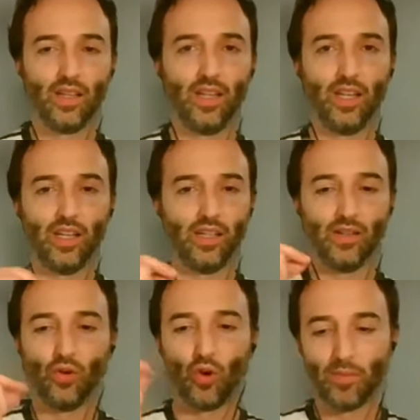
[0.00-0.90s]

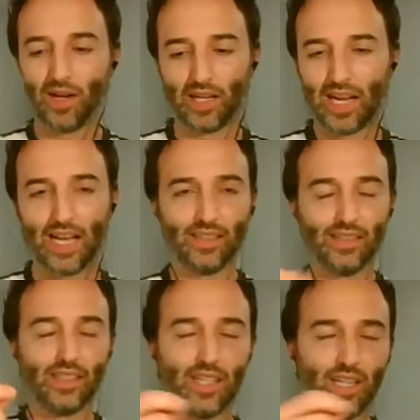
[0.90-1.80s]
in normal CAD
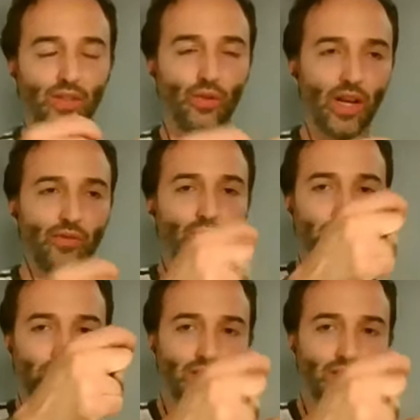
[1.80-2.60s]
design, you have to measure